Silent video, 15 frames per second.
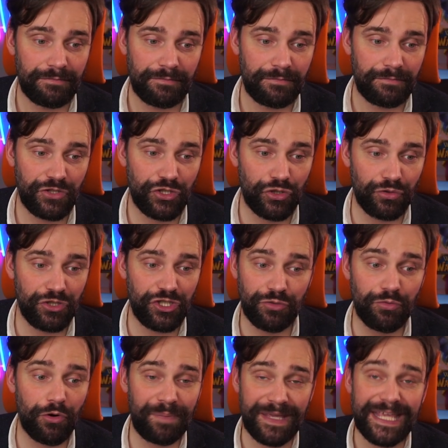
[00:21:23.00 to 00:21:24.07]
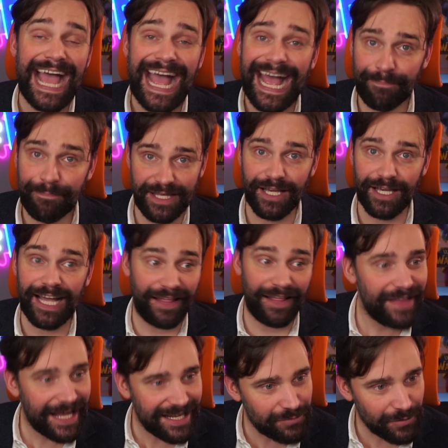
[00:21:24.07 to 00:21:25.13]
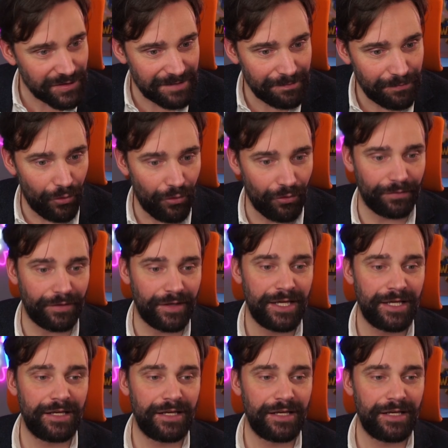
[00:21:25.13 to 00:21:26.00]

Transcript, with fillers: You you will be happier, and that's what's important.